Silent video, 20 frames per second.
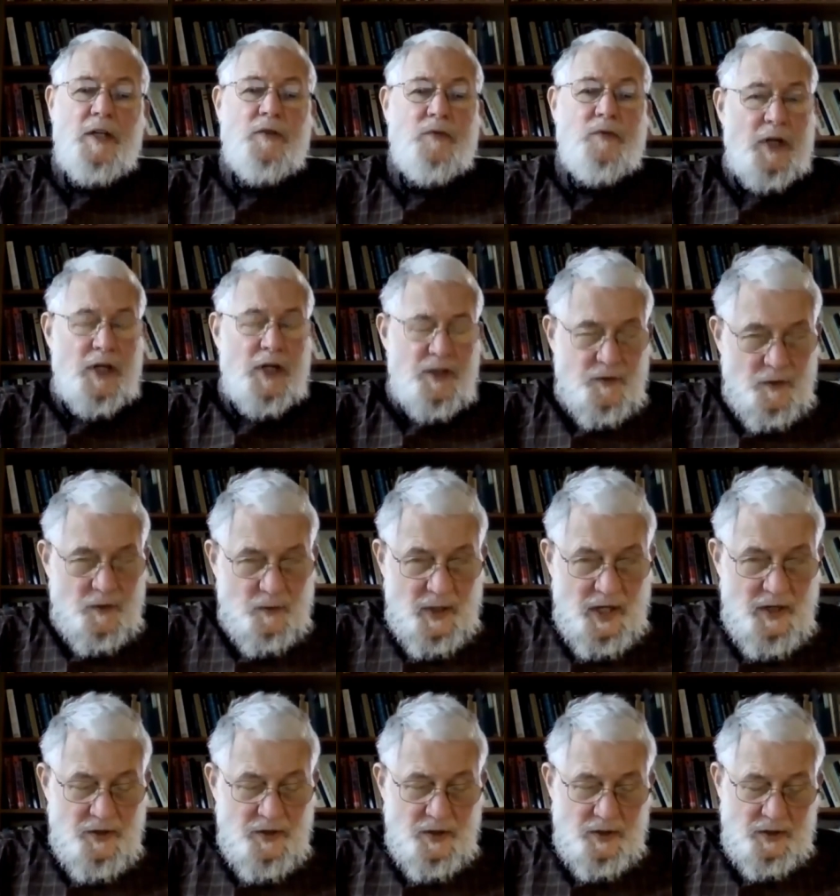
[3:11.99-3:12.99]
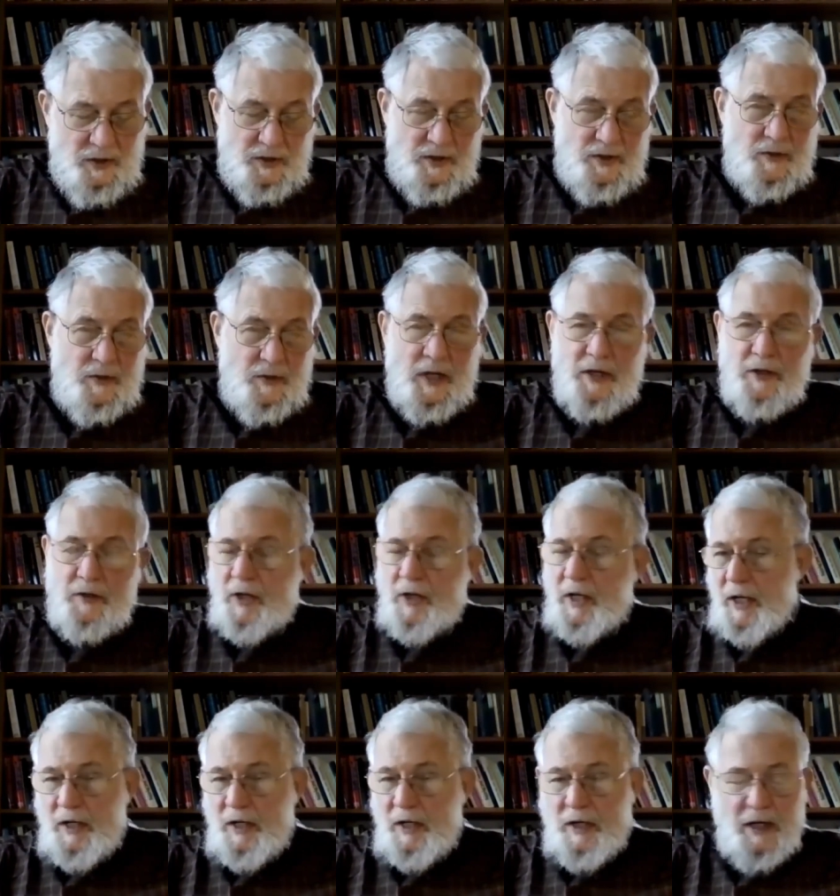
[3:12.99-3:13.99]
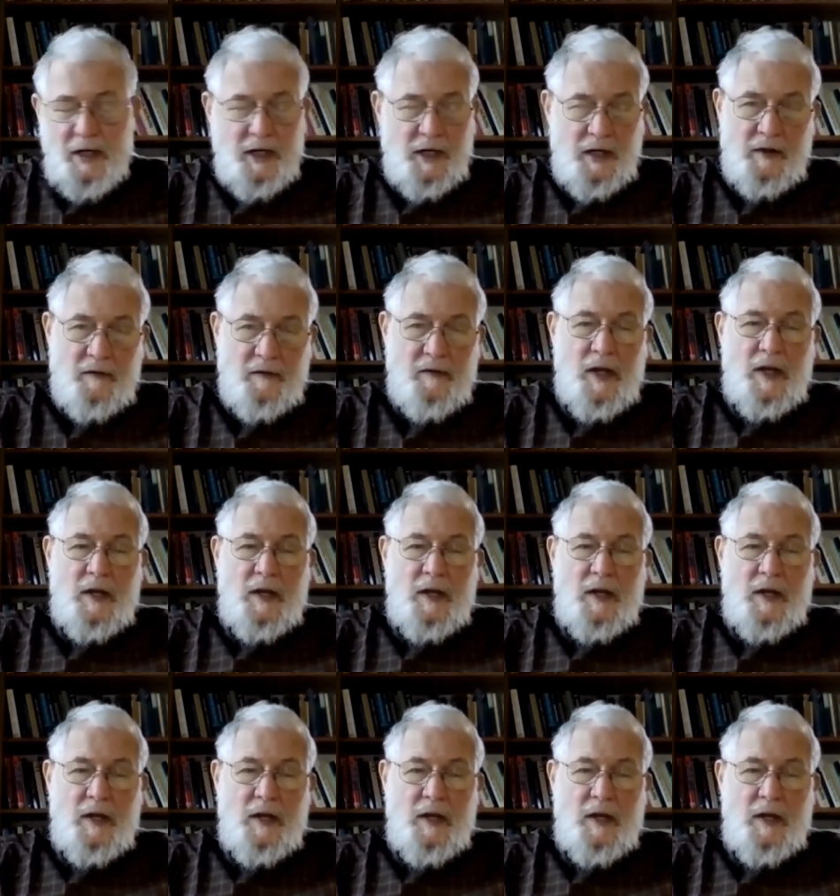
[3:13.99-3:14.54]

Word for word: transformations, right? You can't have